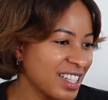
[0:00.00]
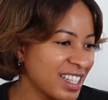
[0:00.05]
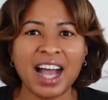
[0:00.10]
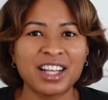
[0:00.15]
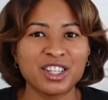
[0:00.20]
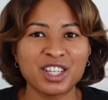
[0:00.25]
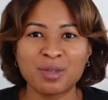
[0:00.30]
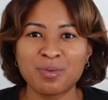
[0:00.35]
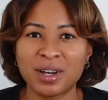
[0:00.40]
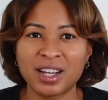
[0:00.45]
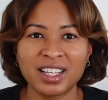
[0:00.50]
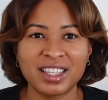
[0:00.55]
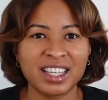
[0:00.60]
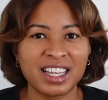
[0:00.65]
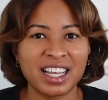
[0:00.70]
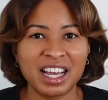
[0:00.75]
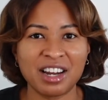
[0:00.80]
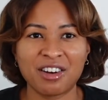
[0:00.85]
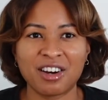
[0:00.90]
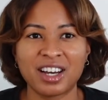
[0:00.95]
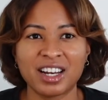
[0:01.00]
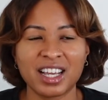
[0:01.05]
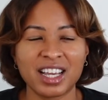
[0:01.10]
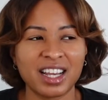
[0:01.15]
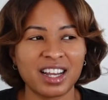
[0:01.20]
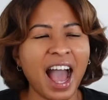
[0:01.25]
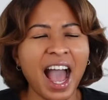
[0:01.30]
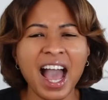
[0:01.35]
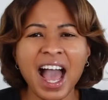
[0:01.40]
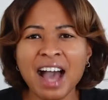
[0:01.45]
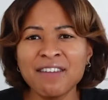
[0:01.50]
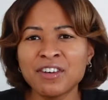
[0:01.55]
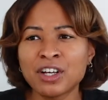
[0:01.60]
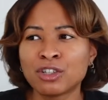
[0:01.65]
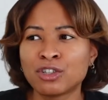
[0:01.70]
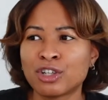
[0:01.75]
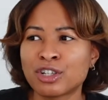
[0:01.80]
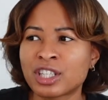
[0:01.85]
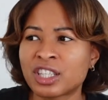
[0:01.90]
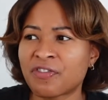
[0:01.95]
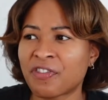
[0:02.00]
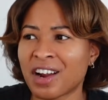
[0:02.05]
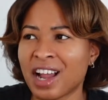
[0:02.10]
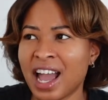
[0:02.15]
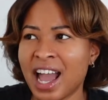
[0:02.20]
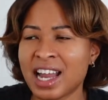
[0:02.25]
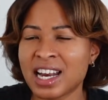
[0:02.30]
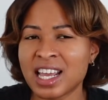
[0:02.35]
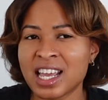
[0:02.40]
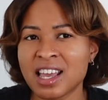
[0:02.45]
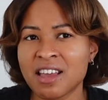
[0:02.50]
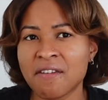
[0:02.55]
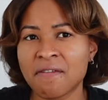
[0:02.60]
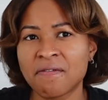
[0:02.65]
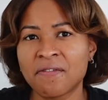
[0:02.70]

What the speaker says: I just wanted to get on here. I haven't looked for any